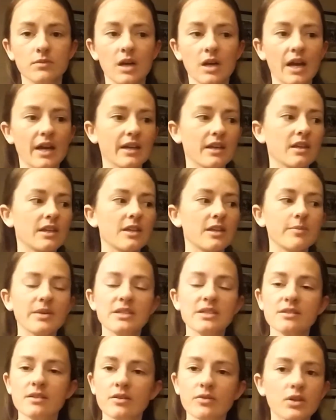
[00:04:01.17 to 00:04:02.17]
I can keep
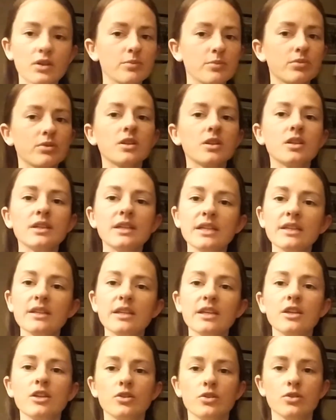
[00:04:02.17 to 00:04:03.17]
myself
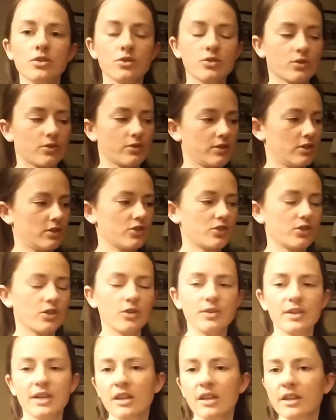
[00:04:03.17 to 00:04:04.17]
completely neutral. There's no
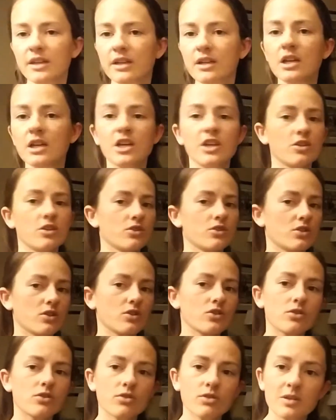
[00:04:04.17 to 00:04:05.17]
yelling, there's no
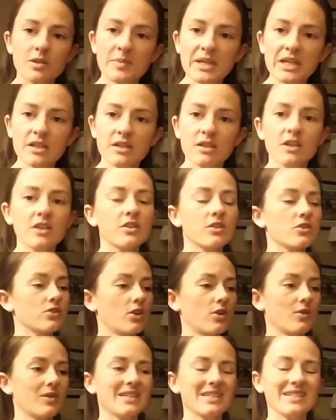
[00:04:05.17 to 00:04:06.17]
screaming, there's
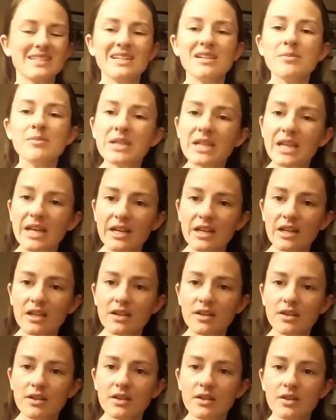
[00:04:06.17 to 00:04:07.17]
no
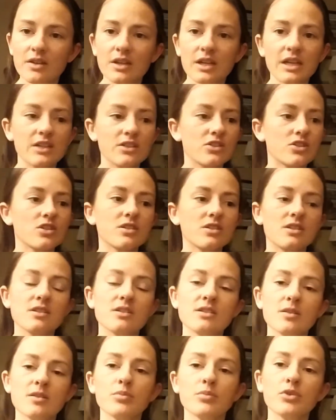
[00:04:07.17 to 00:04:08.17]
intimidating. It's just a
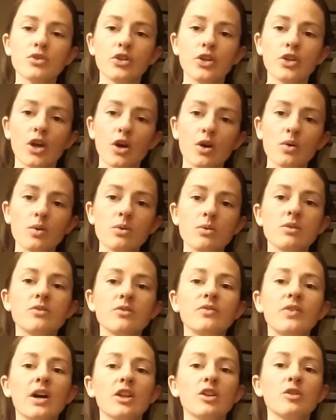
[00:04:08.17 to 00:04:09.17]
simple no
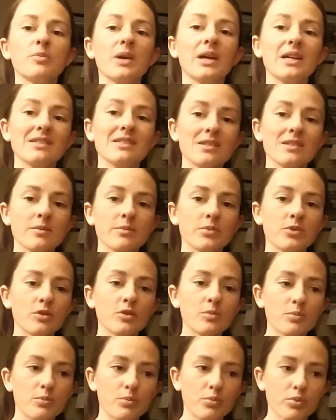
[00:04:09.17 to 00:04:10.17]
followed by a
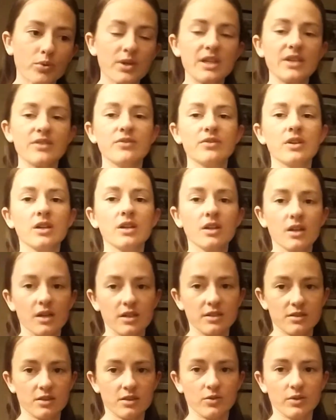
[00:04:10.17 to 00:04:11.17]
simple, brief
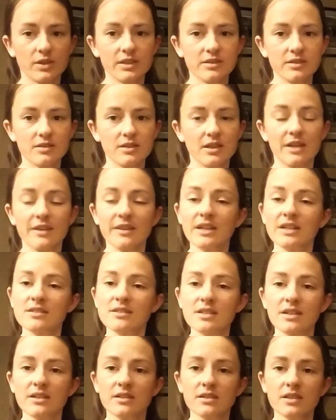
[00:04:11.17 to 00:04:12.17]
consequence, and that's
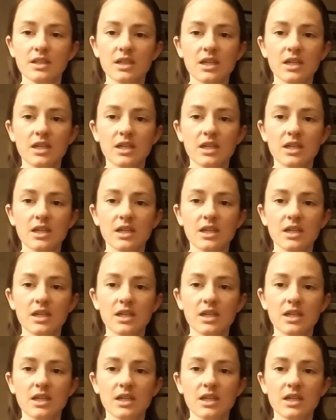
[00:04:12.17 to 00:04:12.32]
it.